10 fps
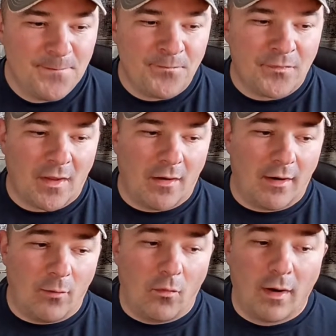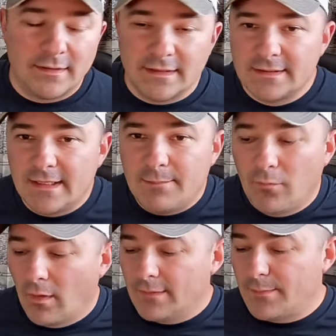All right,
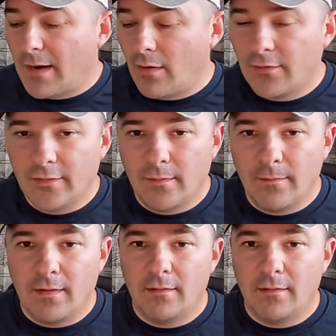what powers them?